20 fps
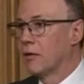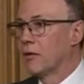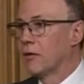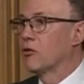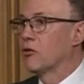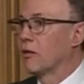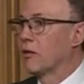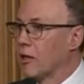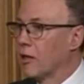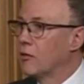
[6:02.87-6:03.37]

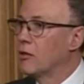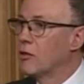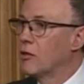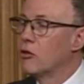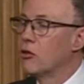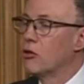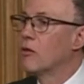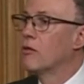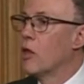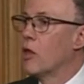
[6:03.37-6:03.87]
such as London,
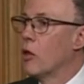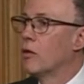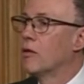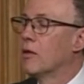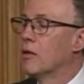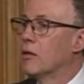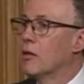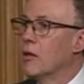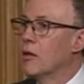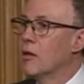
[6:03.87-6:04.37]
as you've
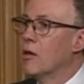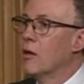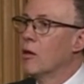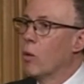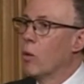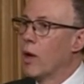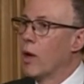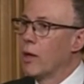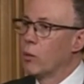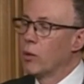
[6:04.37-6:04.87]
noted,
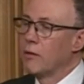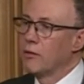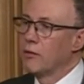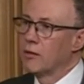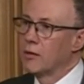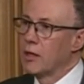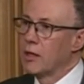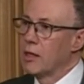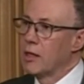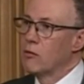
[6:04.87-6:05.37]
where we've
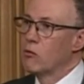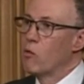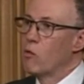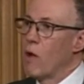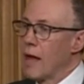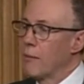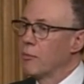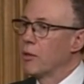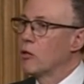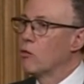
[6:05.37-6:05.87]
seen
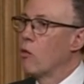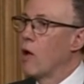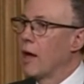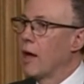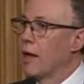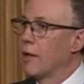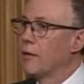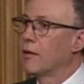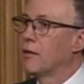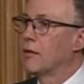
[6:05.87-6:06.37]
rapid
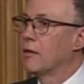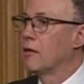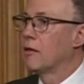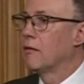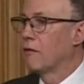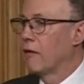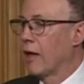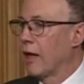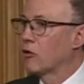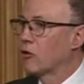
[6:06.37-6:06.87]
rises in
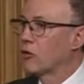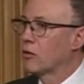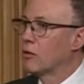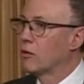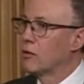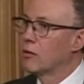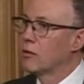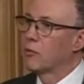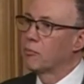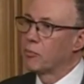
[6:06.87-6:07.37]

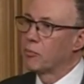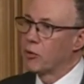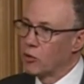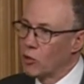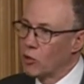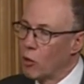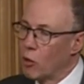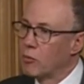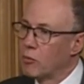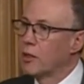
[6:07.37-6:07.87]
infections,
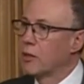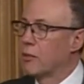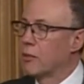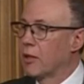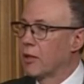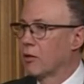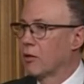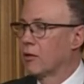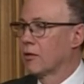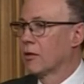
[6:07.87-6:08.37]
predominantly
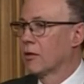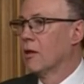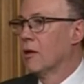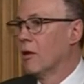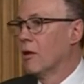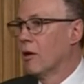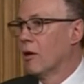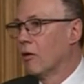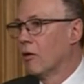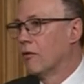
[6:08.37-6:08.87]
because
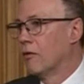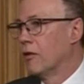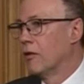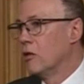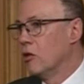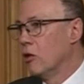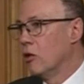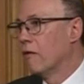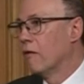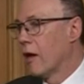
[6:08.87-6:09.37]
of the
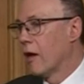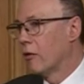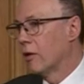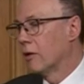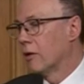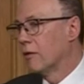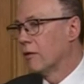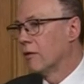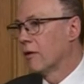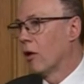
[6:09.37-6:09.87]
new
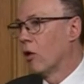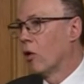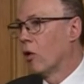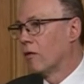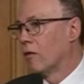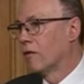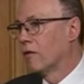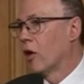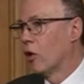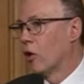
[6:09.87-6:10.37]
variant
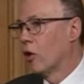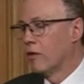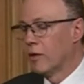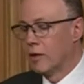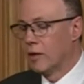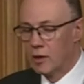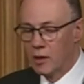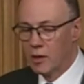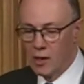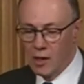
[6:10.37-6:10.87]
of
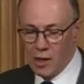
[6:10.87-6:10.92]
COVID.